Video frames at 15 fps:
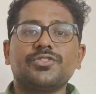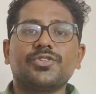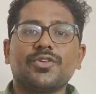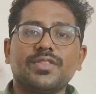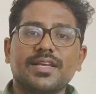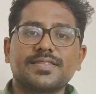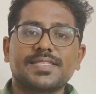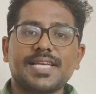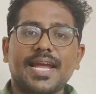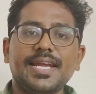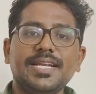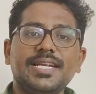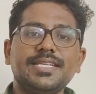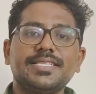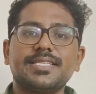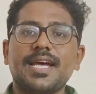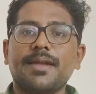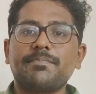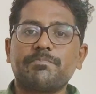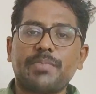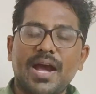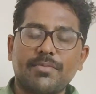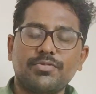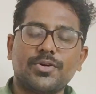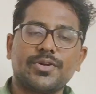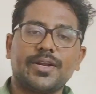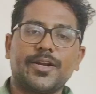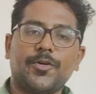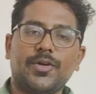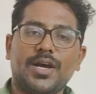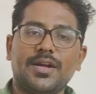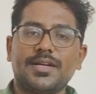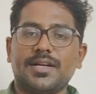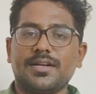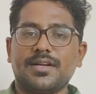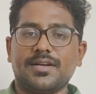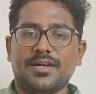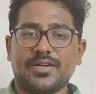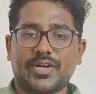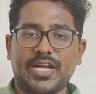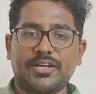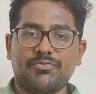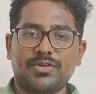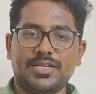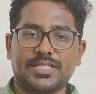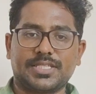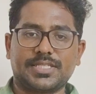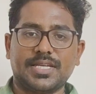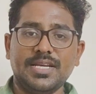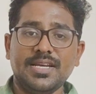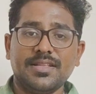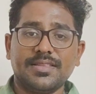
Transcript: So the silence that Pablo Neruda requests,